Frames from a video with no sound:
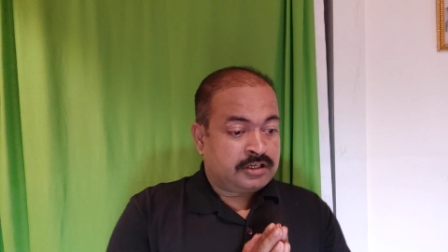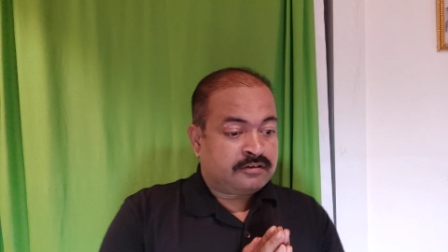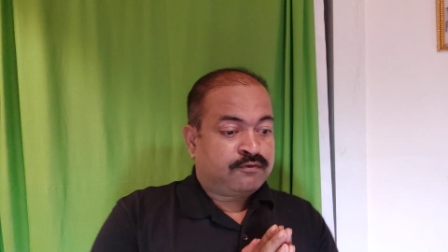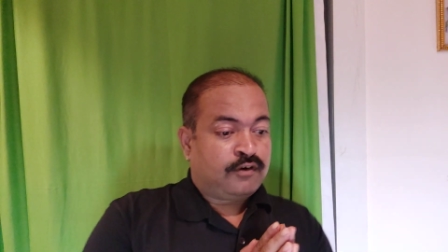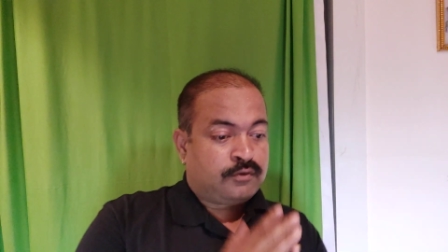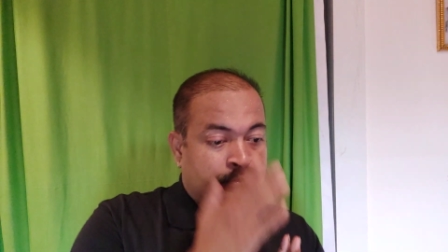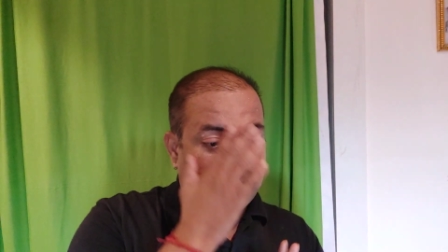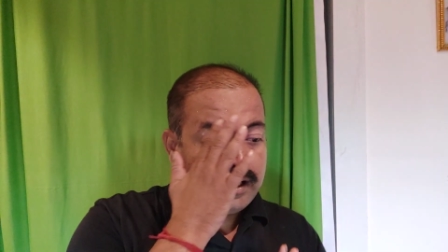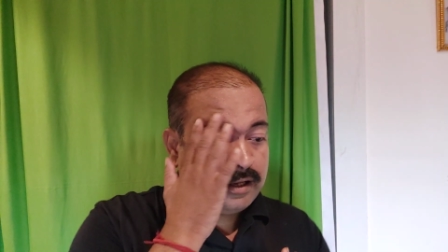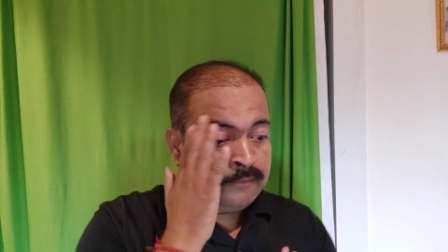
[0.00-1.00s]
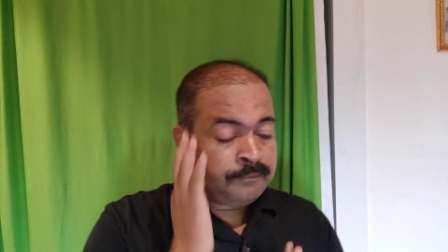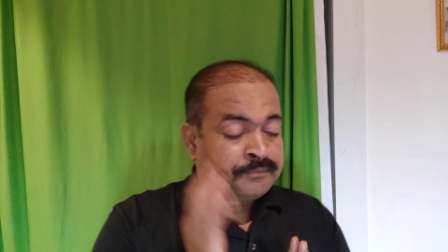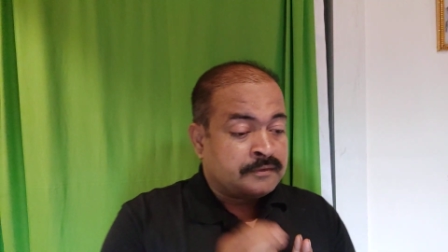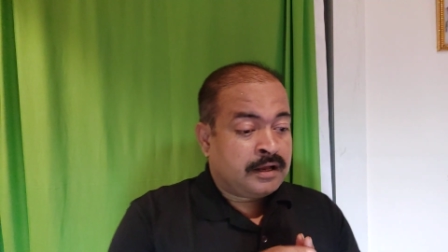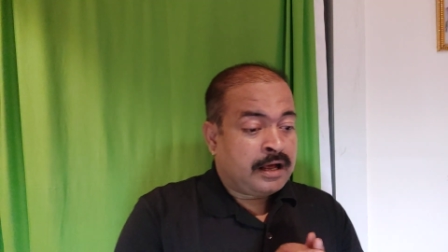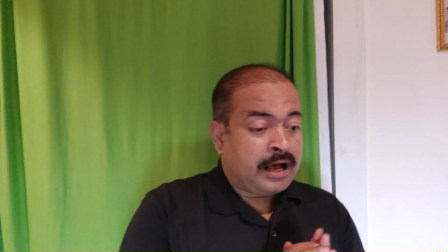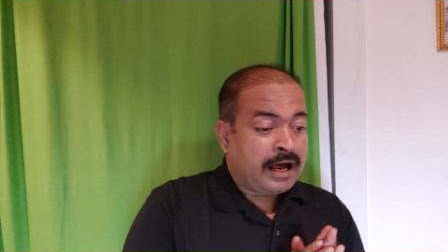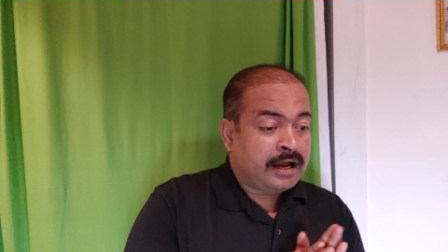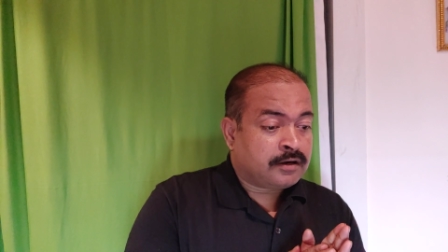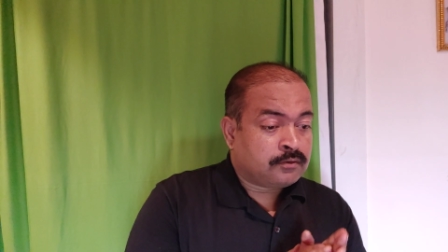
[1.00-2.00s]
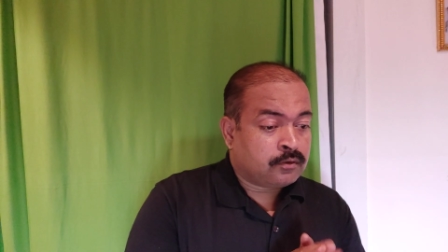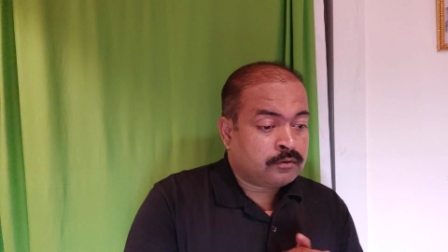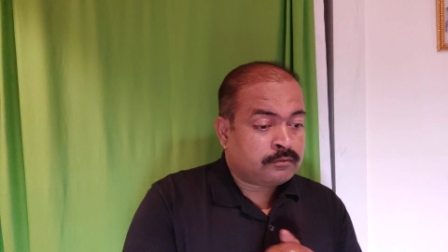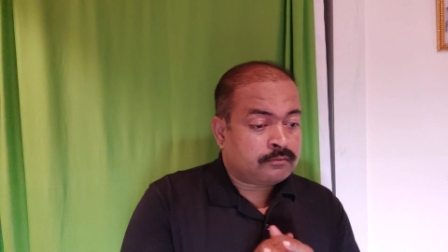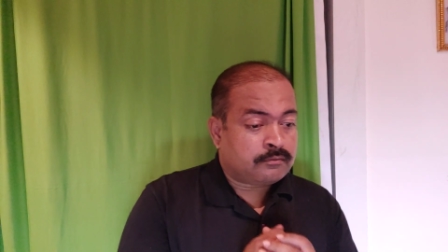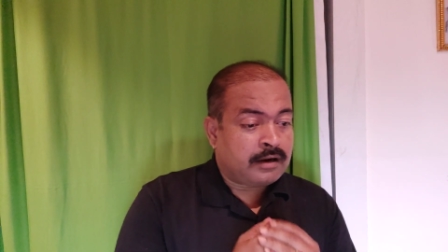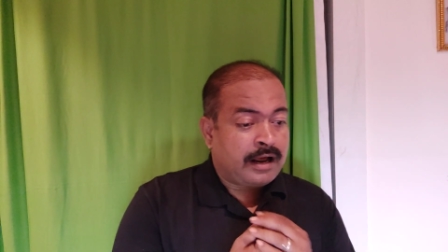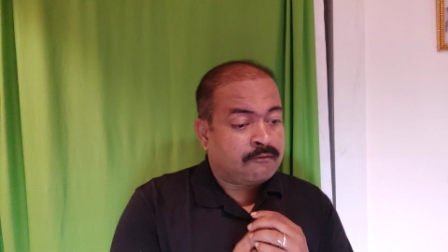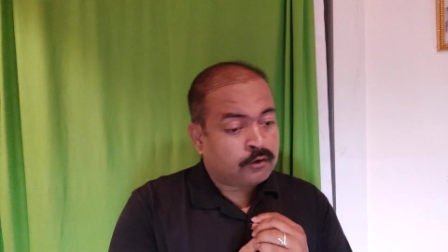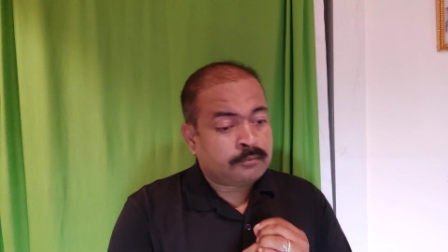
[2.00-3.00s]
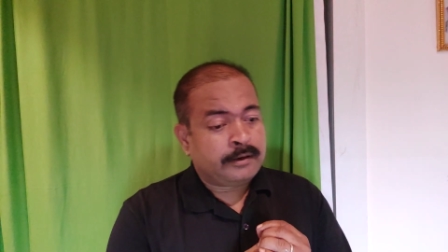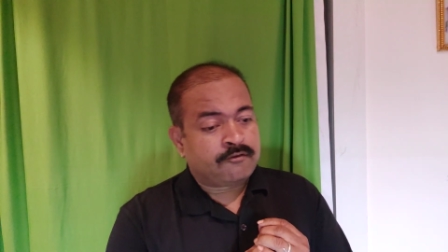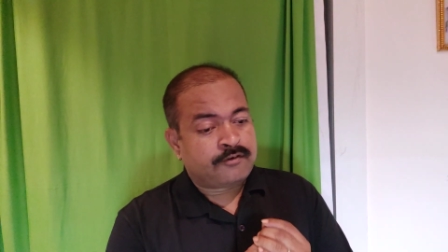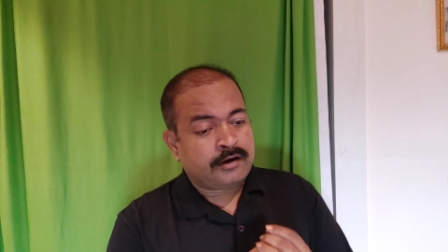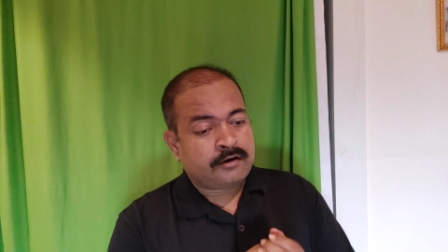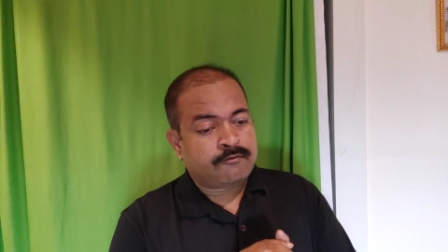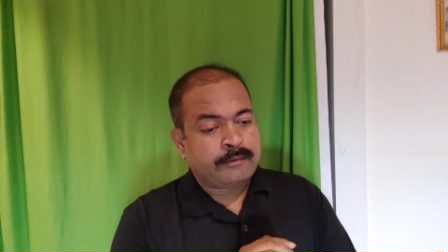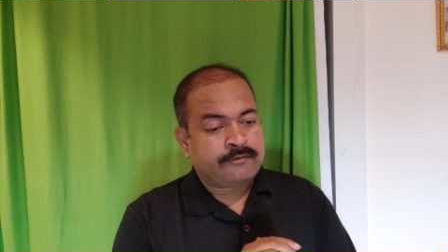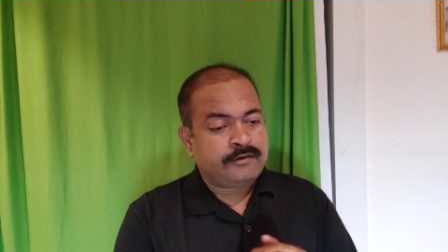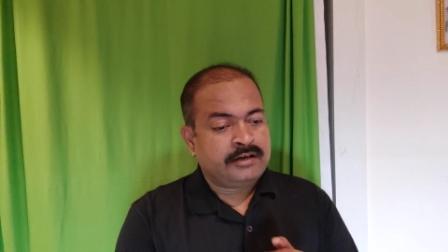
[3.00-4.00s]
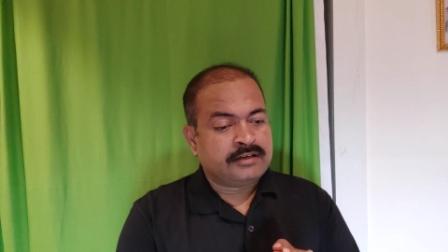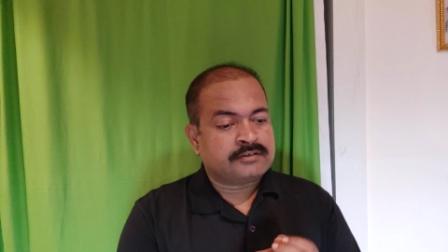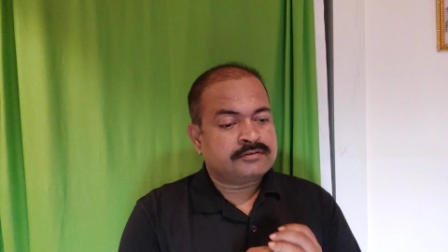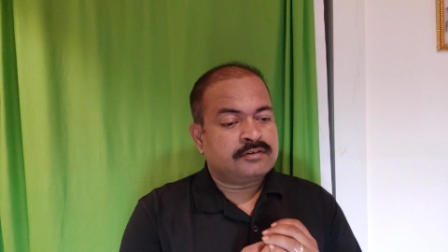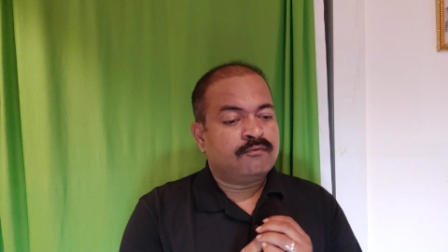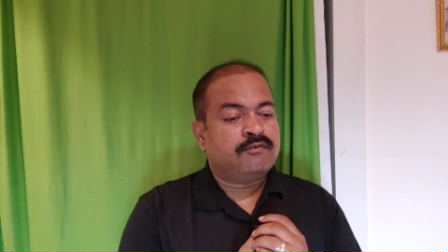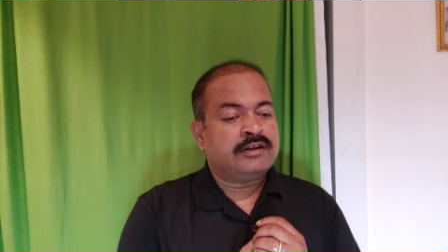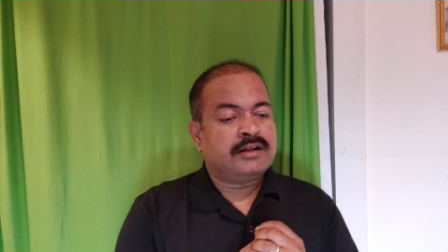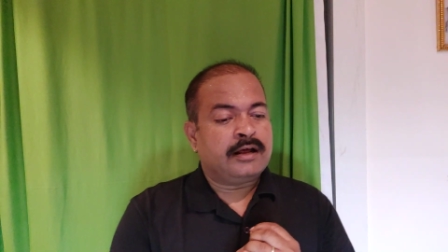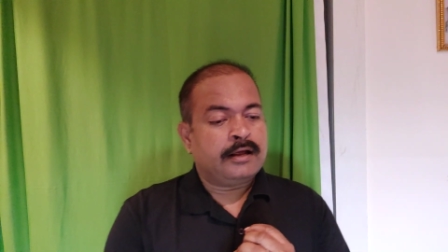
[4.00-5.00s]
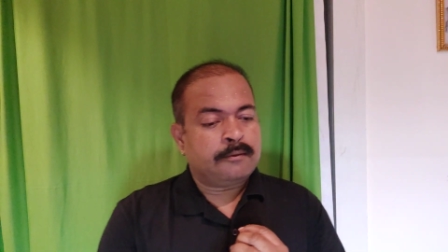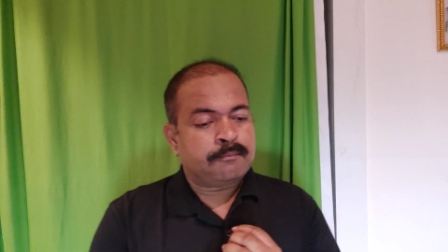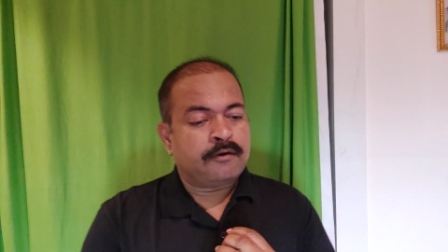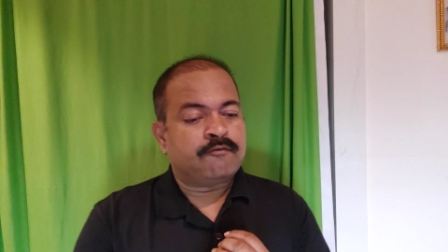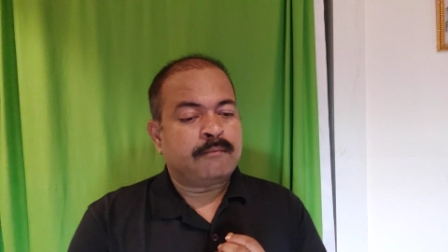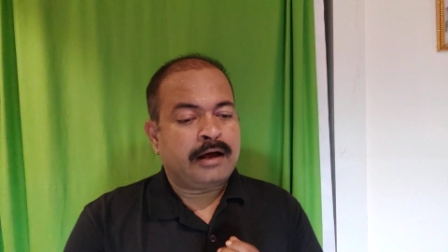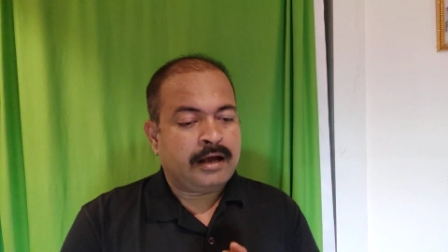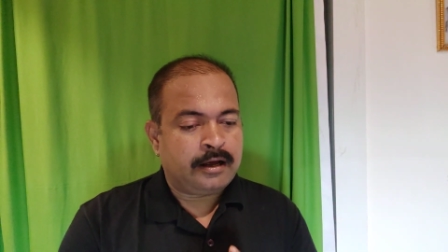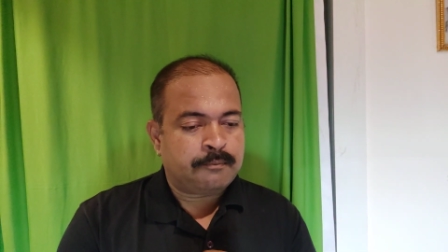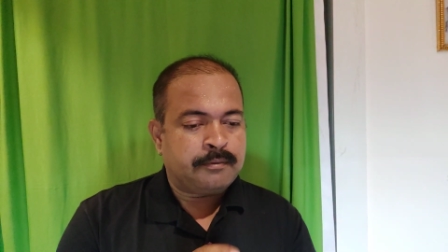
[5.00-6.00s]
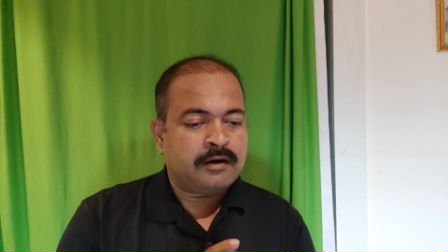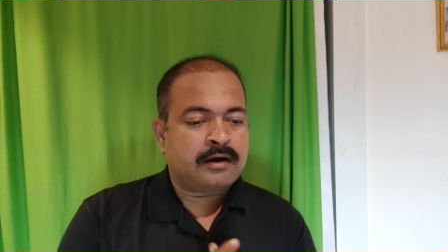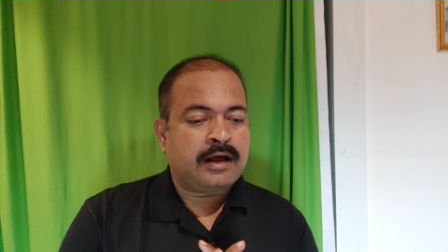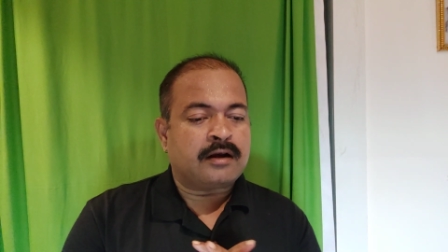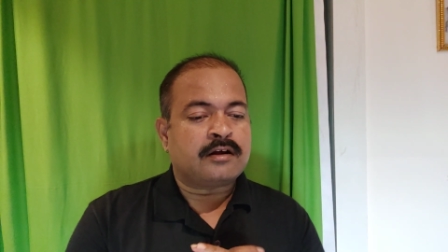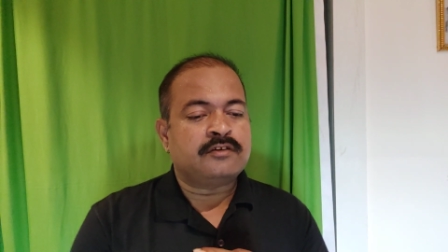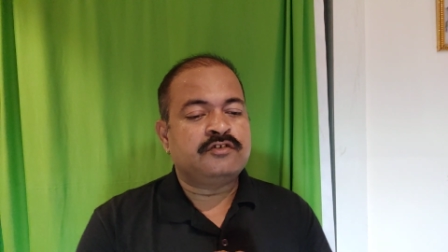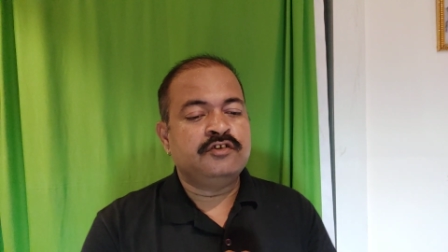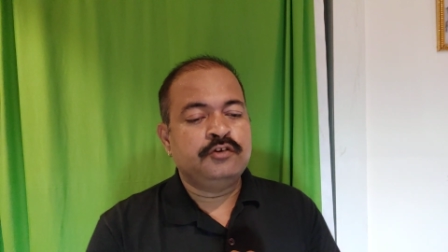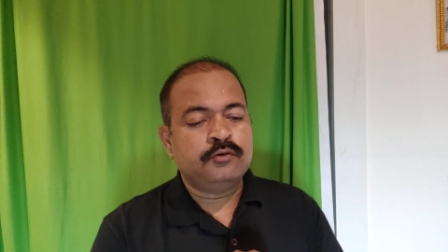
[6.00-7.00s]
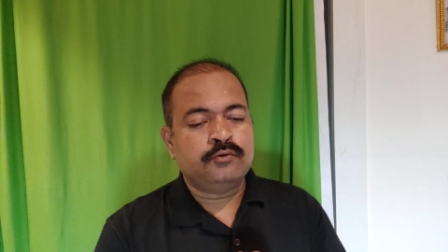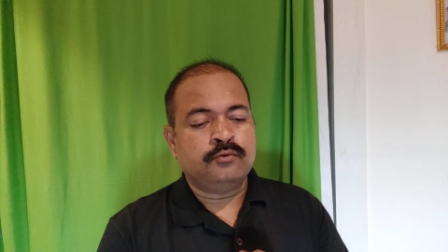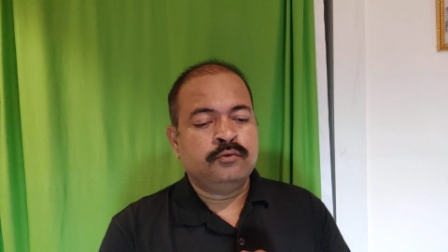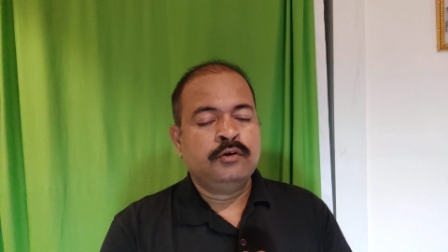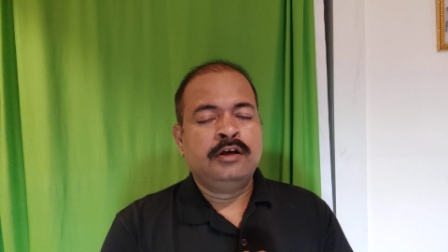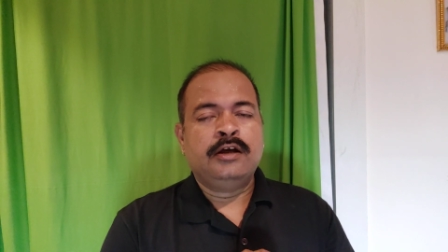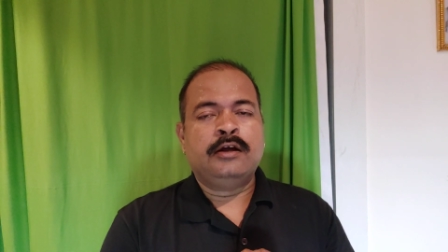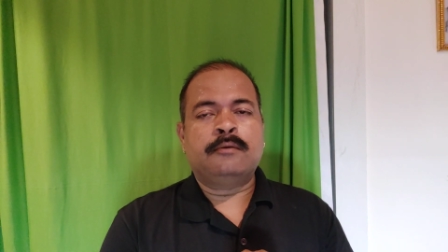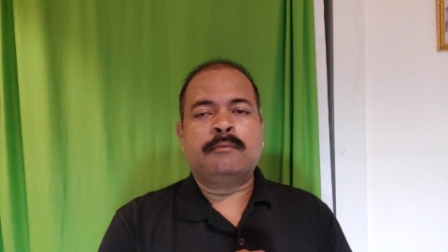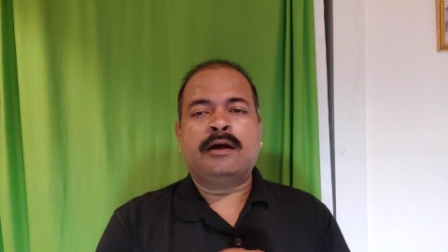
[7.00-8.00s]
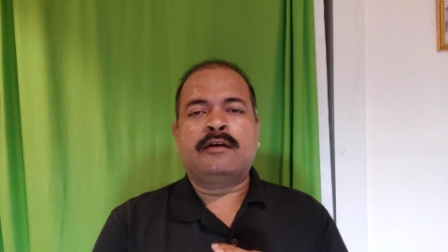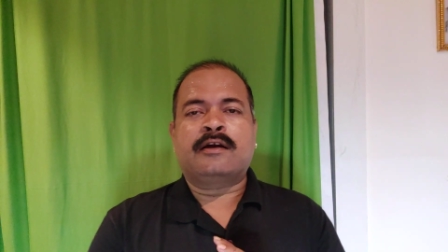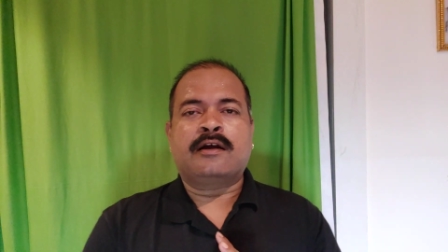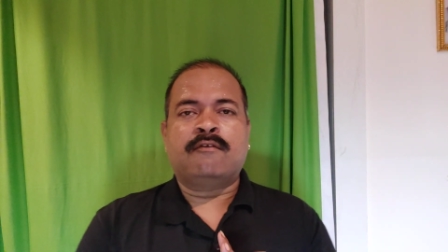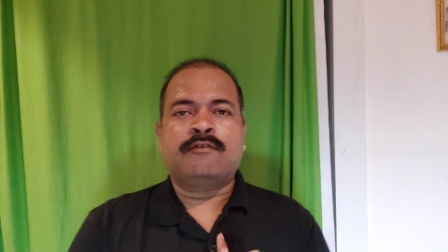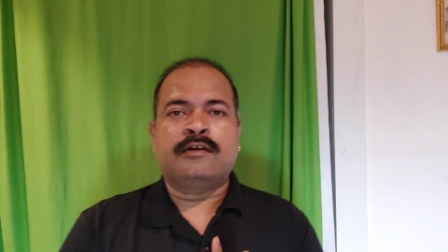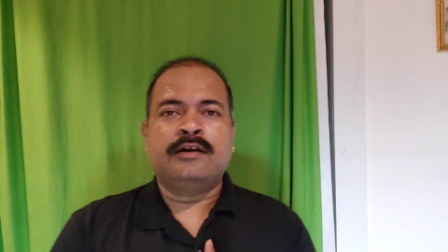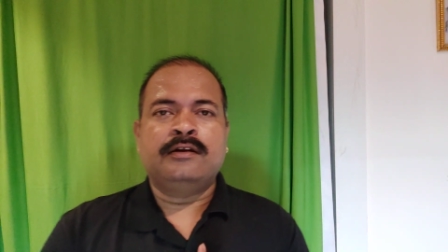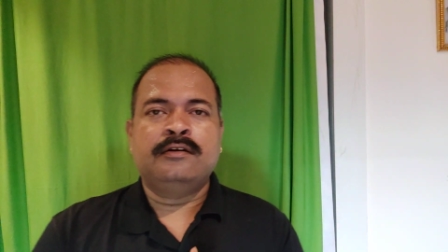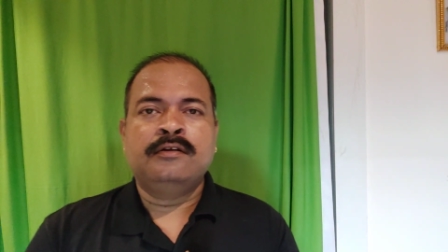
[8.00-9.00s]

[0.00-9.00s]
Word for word: just for today i don't i won't be afraid of my feelings with the help of my higher power, i'll continue in my recovery